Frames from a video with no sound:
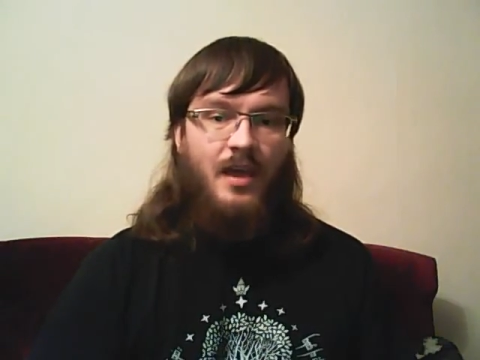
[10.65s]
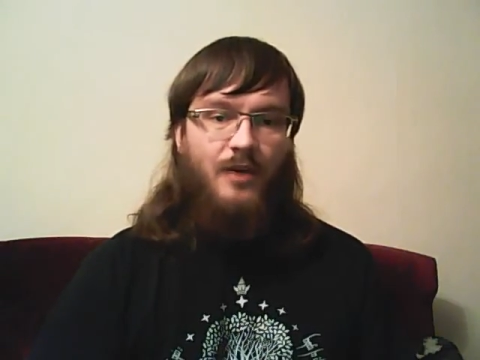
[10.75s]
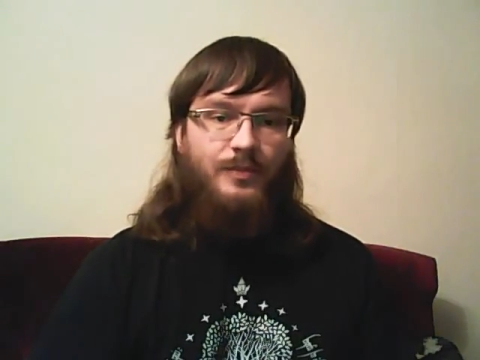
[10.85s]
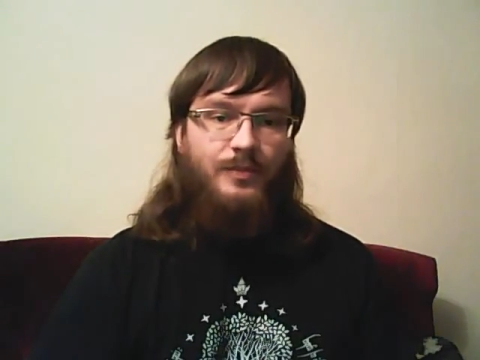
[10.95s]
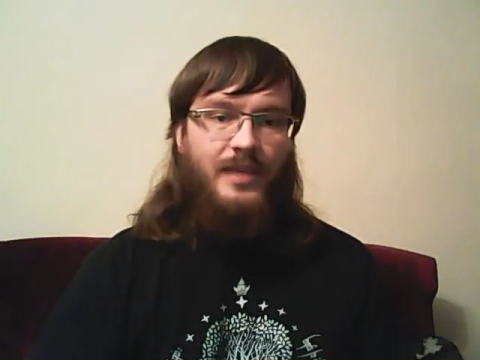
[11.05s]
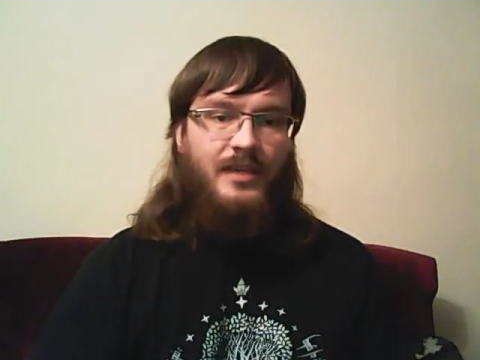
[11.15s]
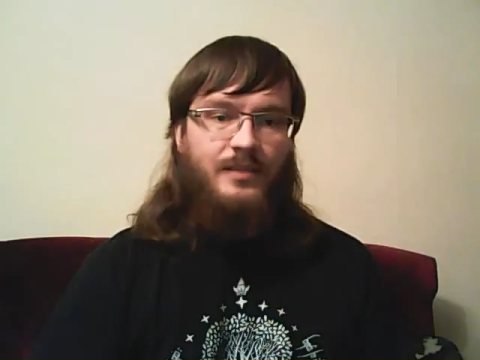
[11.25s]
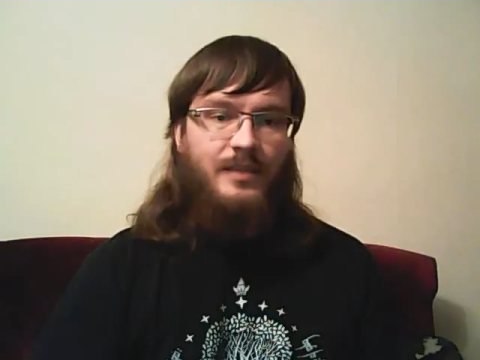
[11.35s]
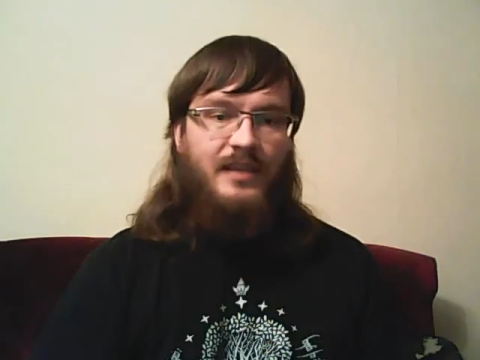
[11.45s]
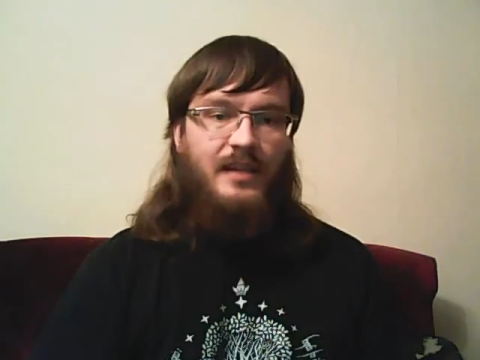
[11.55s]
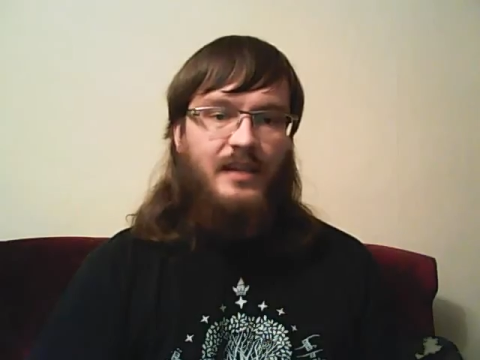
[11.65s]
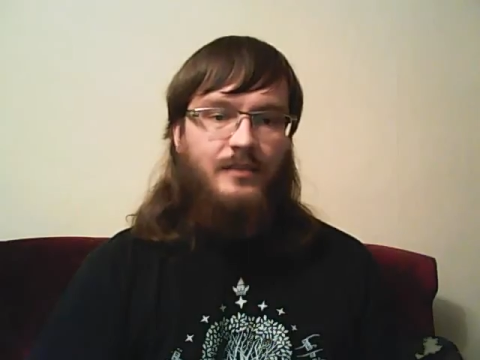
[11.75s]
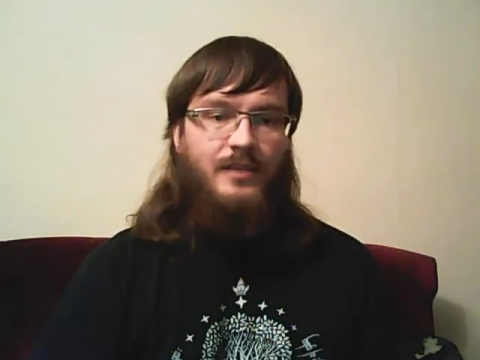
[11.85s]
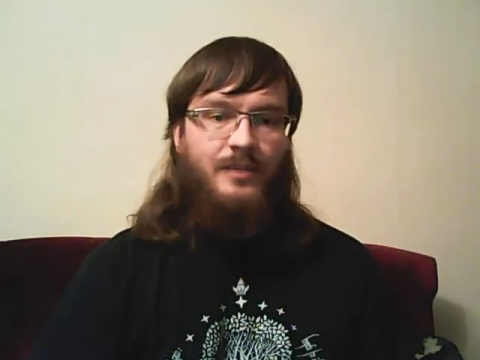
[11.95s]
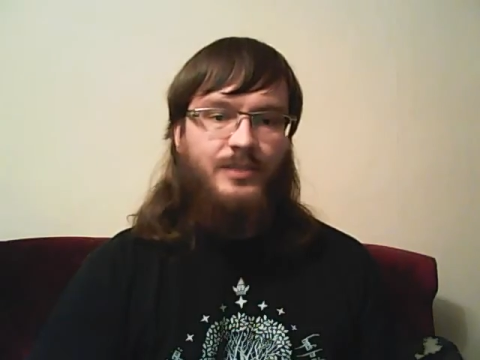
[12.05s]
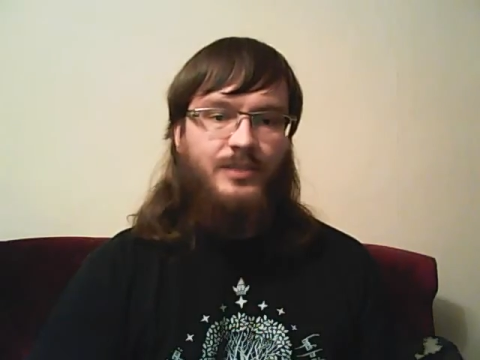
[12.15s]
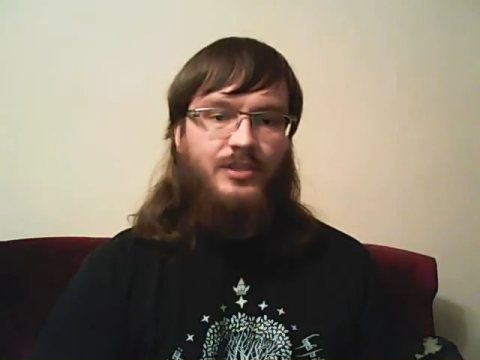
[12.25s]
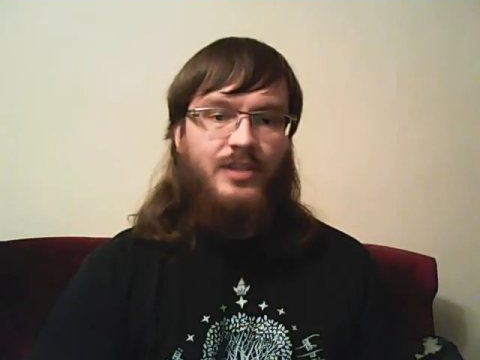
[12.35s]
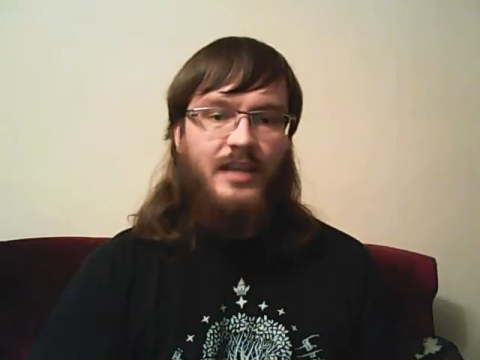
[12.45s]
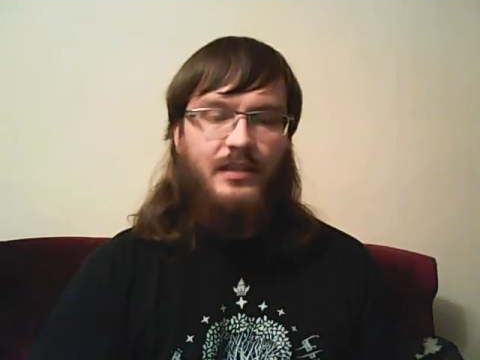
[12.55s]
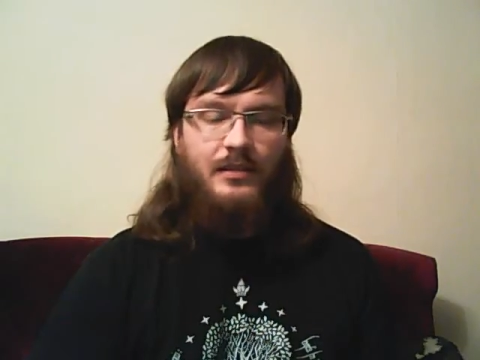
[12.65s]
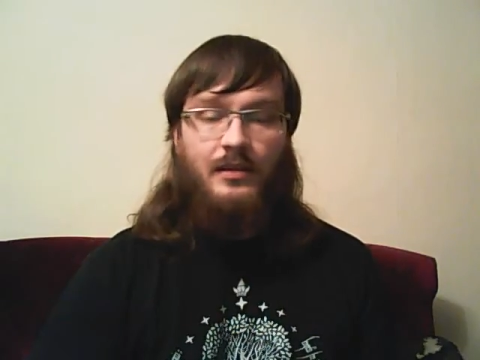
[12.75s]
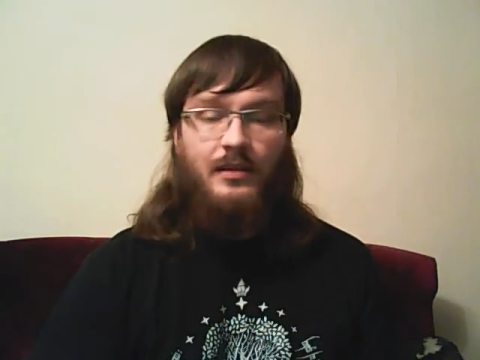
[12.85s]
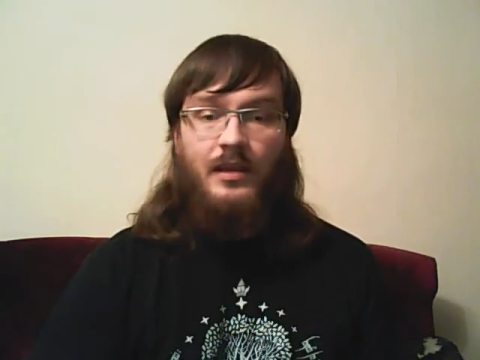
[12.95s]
on Bacon Battalion RPG channel.